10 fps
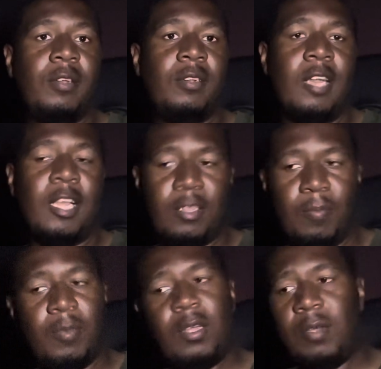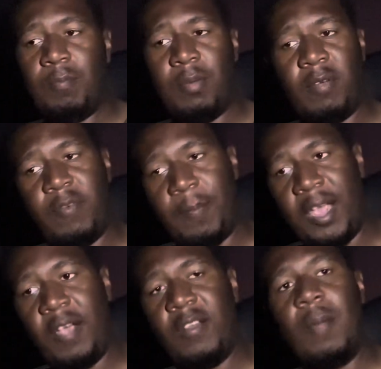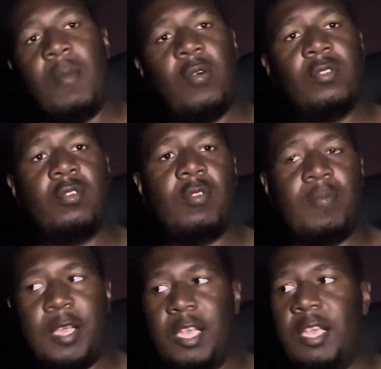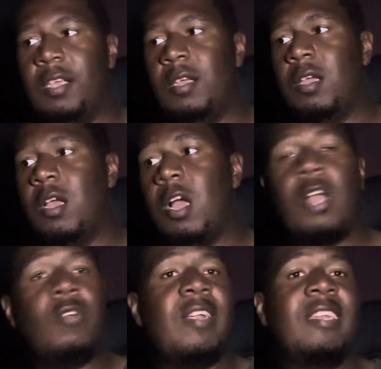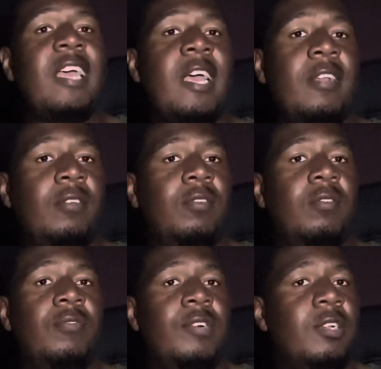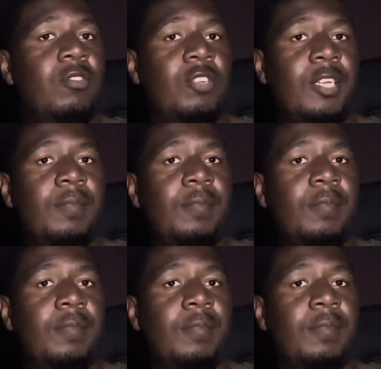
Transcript: Not the perfect parent, I'm always going to be a great dad for LJ.